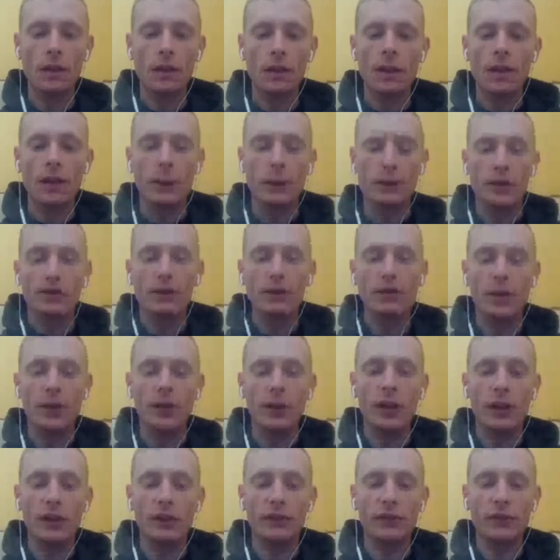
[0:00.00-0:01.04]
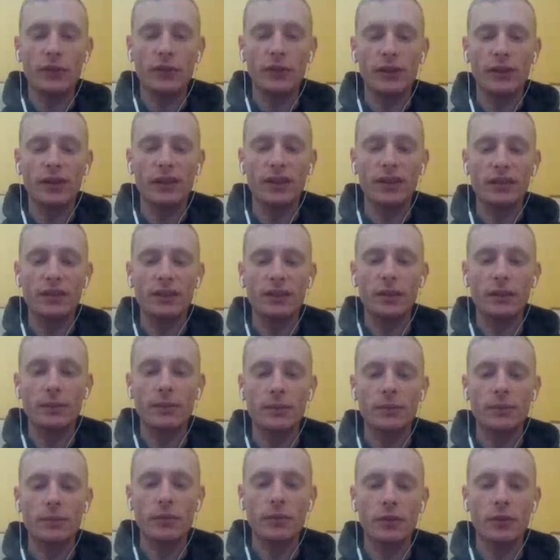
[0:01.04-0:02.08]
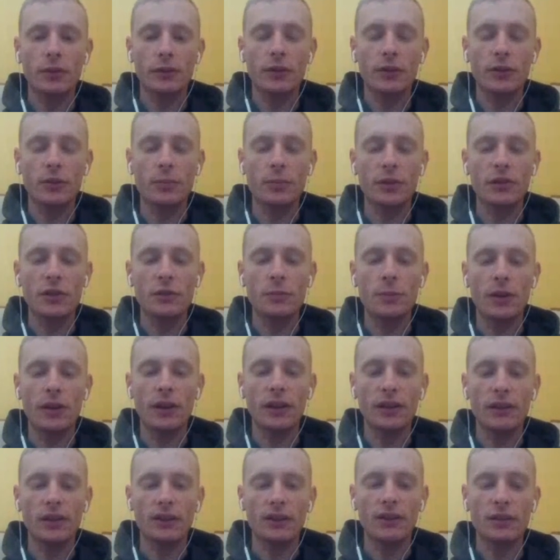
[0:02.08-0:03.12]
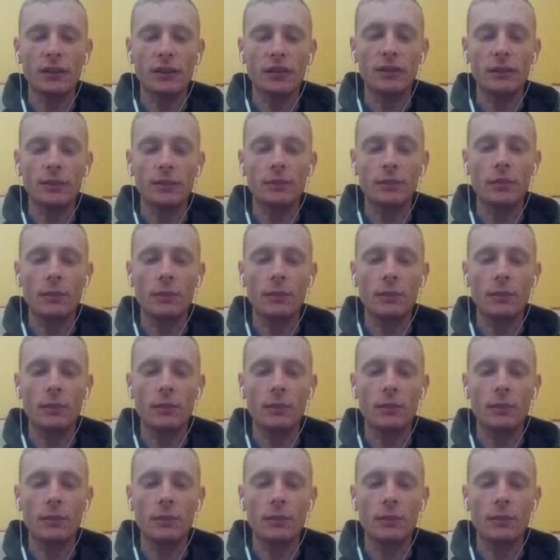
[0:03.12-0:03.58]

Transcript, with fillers: Then we can fall off during this during this bridge bunny cutscene.